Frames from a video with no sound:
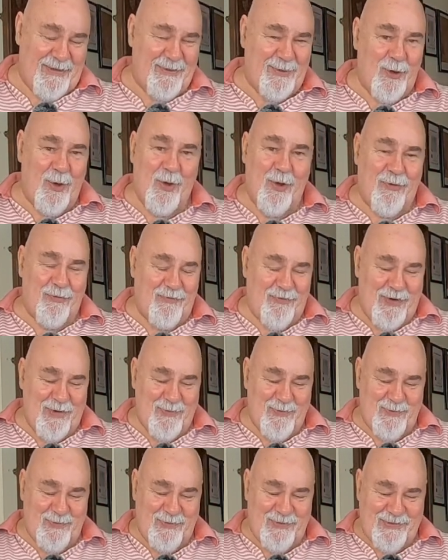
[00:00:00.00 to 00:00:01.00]
an
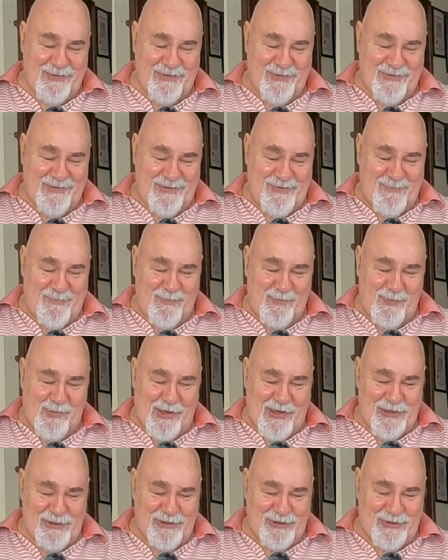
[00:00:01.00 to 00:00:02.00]
all-round
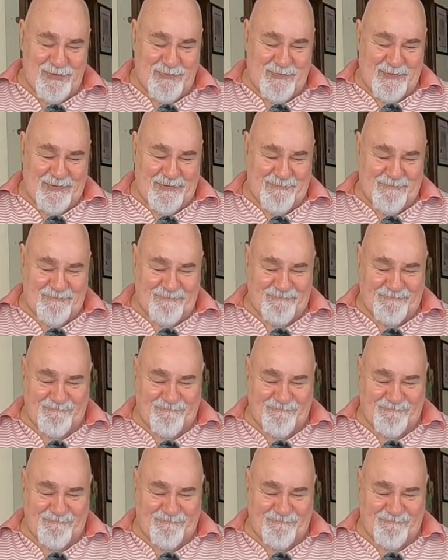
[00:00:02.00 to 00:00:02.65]
impression of it.